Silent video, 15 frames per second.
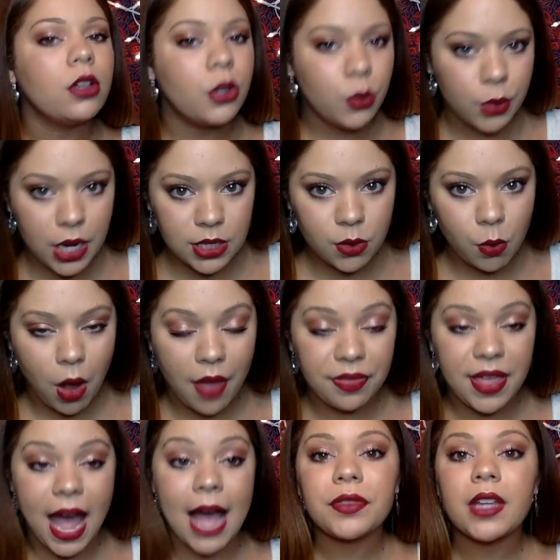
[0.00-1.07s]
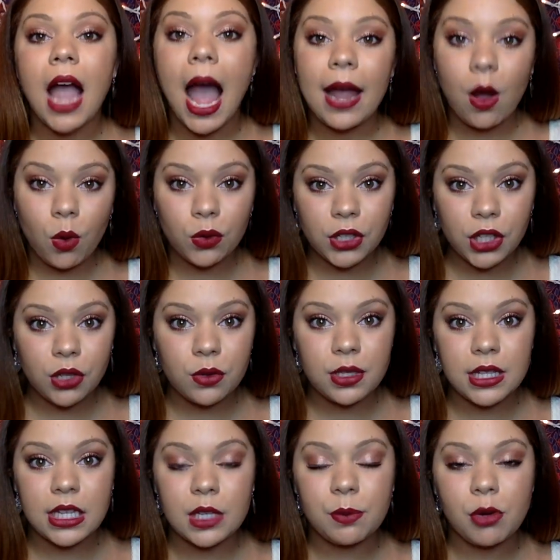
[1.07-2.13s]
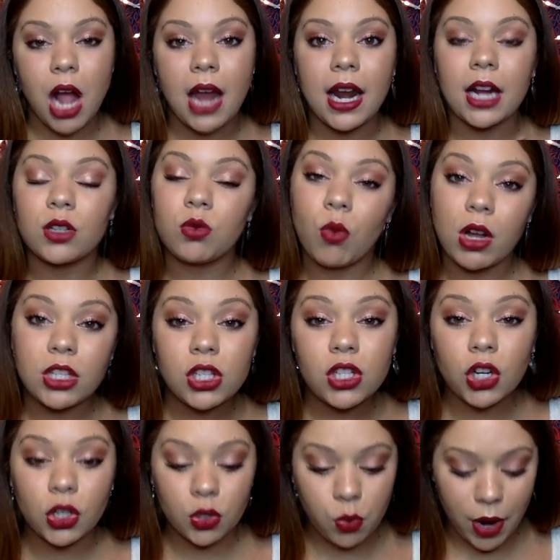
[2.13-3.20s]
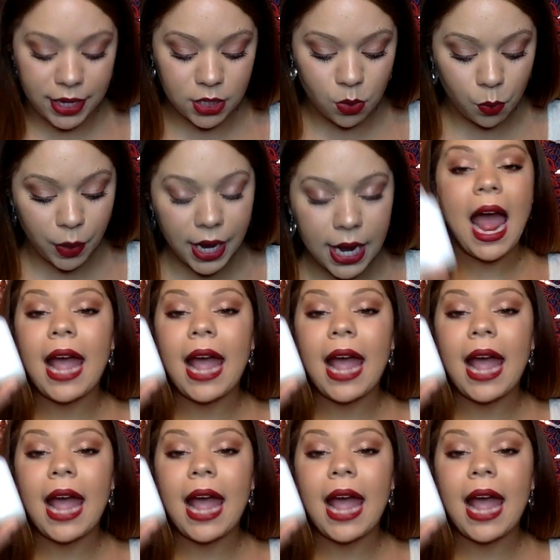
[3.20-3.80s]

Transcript: Who doesn't want that? I only use this product once or twice a week.